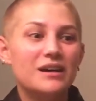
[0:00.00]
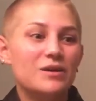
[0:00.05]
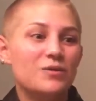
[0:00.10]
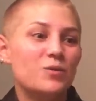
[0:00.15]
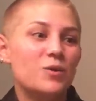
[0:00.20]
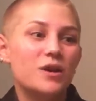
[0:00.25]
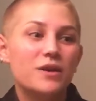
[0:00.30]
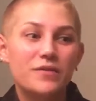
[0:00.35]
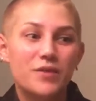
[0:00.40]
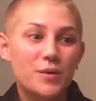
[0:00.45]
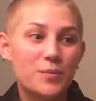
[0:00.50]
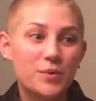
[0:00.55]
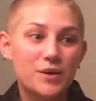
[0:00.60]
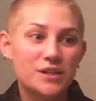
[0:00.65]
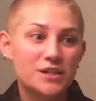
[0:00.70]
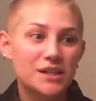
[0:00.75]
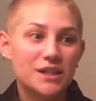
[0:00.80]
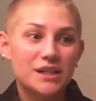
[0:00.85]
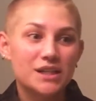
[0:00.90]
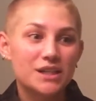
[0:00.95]
one of the
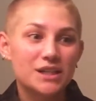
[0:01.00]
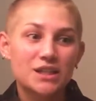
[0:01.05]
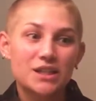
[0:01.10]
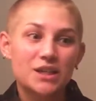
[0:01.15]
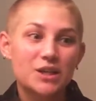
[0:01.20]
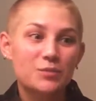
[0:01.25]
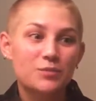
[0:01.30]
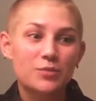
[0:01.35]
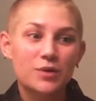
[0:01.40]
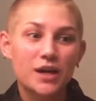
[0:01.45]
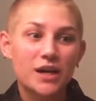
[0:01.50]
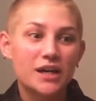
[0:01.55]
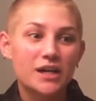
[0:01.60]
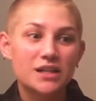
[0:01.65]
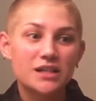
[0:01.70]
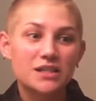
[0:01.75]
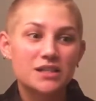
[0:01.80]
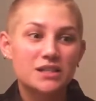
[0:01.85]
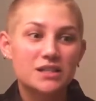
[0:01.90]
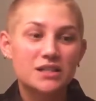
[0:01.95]
particular
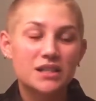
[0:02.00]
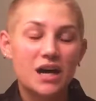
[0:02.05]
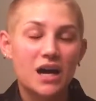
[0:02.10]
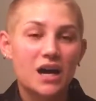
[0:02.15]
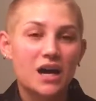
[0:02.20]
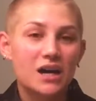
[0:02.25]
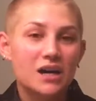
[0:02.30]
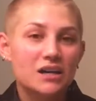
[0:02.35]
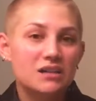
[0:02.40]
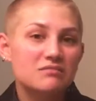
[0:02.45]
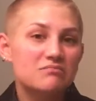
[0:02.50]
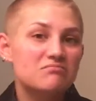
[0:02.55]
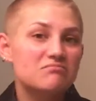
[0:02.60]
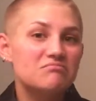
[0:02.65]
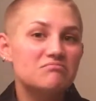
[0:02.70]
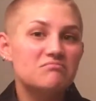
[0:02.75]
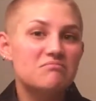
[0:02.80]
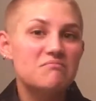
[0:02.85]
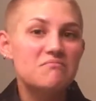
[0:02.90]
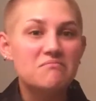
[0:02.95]
brands that
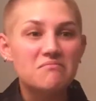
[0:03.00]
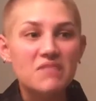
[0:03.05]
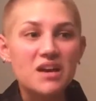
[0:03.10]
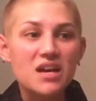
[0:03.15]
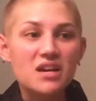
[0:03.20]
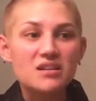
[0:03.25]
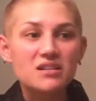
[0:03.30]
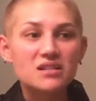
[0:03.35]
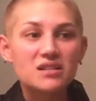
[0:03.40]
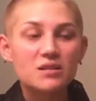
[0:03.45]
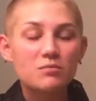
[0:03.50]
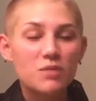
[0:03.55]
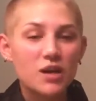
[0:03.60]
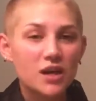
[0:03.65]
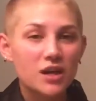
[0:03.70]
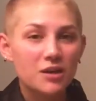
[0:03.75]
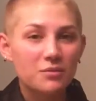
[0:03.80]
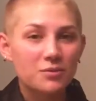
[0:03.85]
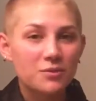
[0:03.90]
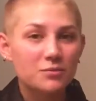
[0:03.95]
makes the
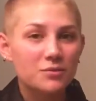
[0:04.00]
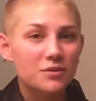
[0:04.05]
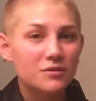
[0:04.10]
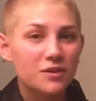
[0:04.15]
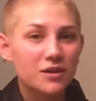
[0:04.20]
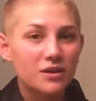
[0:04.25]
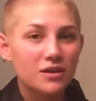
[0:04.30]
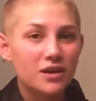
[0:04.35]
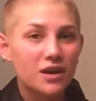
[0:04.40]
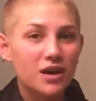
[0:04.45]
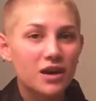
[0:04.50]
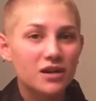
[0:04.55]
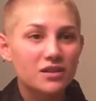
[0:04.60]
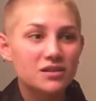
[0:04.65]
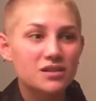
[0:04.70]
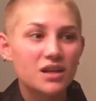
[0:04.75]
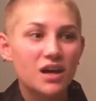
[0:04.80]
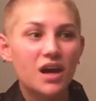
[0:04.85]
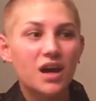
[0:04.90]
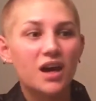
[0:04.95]
makeup remover cloth,
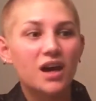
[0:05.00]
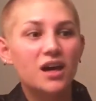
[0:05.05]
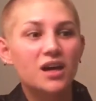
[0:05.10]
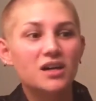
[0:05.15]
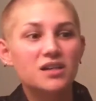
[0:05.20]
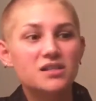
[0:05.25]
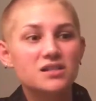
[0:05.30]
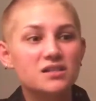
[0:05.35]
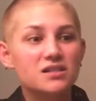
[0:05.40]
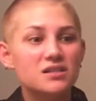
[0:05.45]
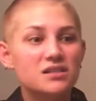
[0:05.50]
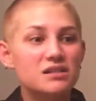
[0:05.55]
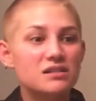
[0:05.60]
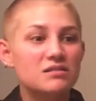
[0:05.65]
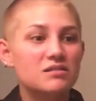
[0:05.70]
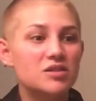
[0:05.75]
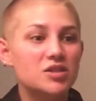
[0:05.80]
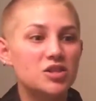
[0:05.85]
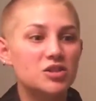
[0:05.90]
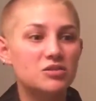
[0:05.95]
and
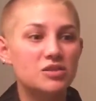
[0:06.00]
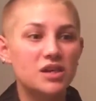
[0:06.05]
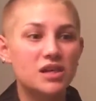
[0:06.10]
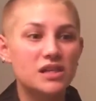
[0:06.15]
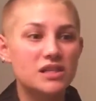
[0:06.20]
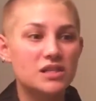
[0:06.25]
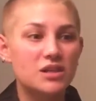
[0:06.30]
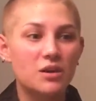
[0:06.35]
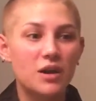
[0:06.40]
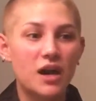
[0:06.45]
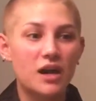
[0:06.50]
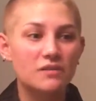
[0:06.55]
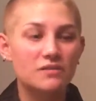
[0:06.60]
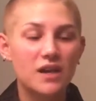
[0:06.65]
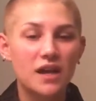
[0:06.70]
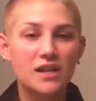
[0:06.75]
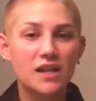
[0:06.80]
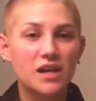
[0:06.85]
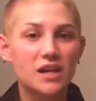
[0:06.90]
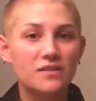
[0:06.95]
you guys know how to
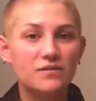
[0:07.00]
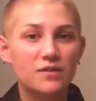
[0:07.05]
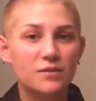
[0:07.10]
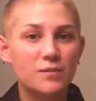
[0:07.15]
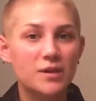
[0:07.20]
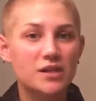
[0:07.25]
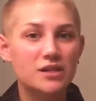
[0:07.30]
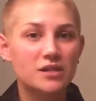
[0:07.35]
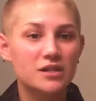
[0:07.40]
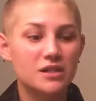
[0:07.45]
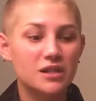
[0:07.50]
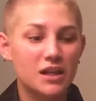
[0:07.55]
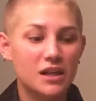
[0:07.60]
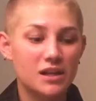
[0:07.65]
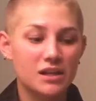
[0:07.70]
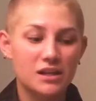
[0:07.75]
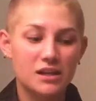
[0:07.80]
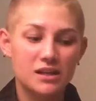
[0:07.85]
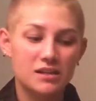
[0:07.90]
find that information, then